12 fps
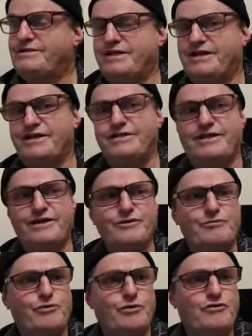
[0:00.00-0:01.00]
To get
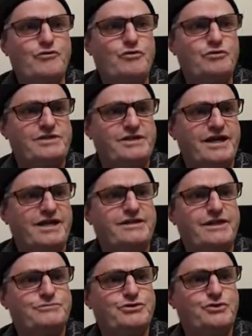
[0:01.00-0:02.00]
their approval, to
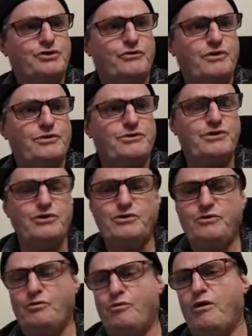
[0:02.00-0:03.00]
get them to agree with
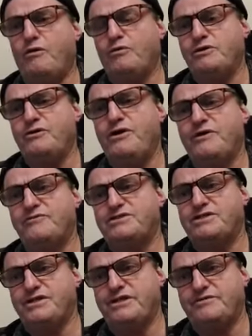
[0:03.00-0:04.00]
you, what will you have
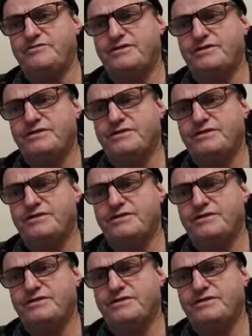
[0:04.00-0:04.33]
achieved?